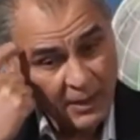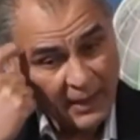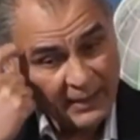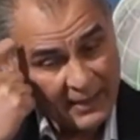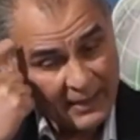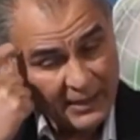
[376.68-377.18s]

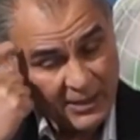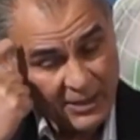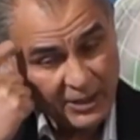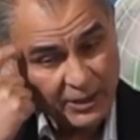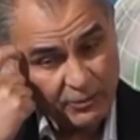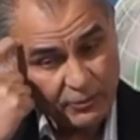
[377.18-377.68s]
And I
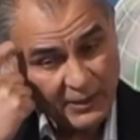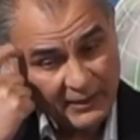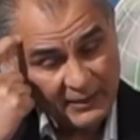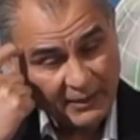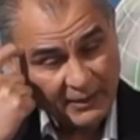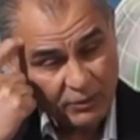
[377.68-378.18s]
continued,
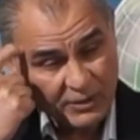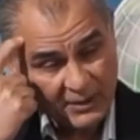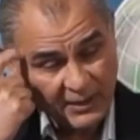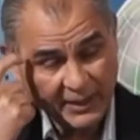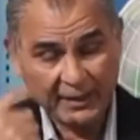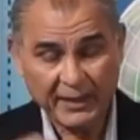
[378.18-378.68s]
and that was a
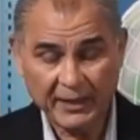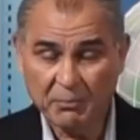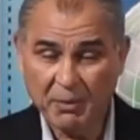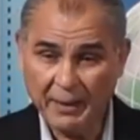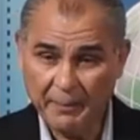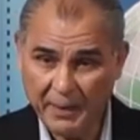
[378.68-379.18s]
thing in
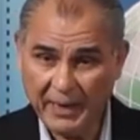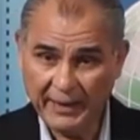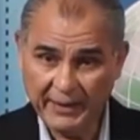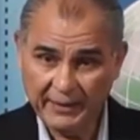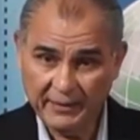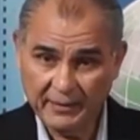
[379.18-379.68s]
my
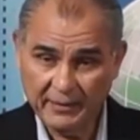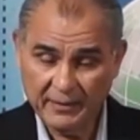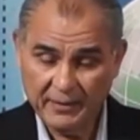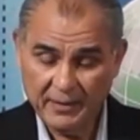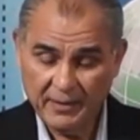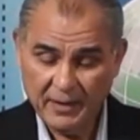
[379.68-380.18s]
mind.
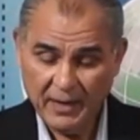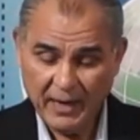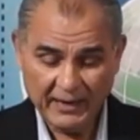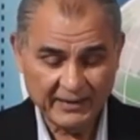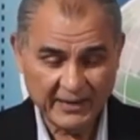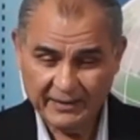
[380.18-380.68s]

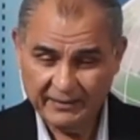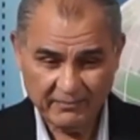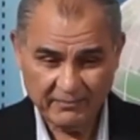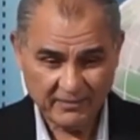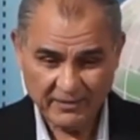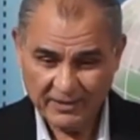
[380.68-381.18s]
And
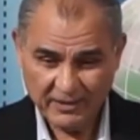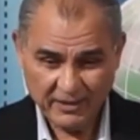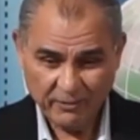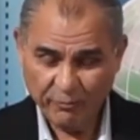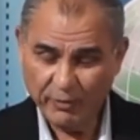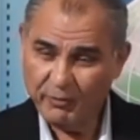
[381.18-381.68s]
then
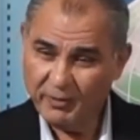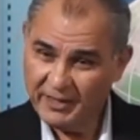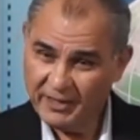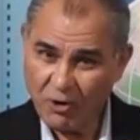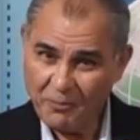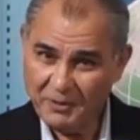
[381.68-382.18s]
we were
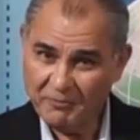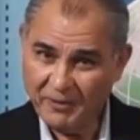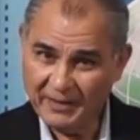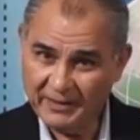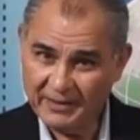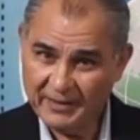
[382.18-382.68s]
in
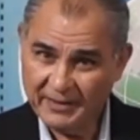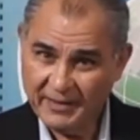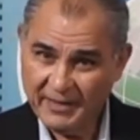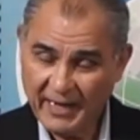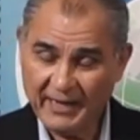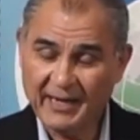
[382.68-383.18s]
Commonwealth,
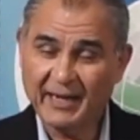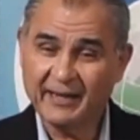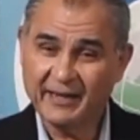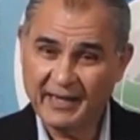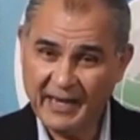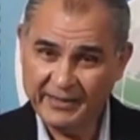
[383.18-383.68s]
and I
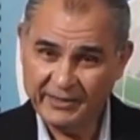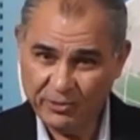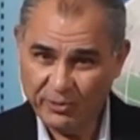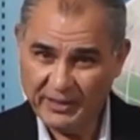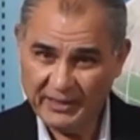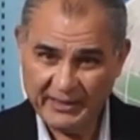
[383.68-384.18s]
realized
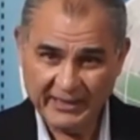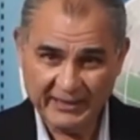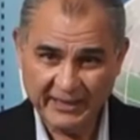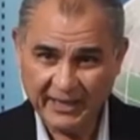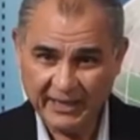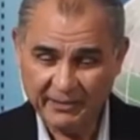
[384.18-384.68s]
during
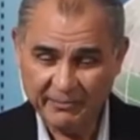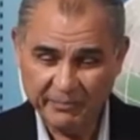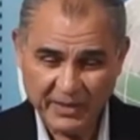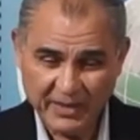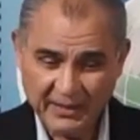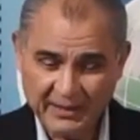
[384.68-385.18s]
that time
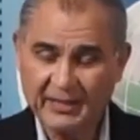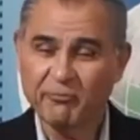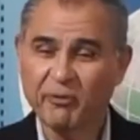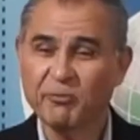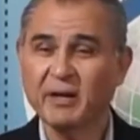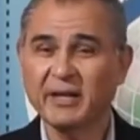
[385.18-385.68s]
that
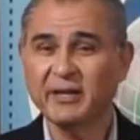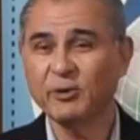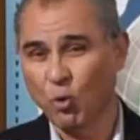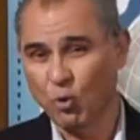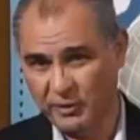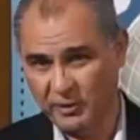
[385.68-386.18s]
we were
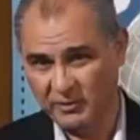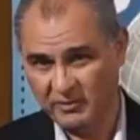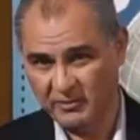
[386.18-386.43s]
ignored.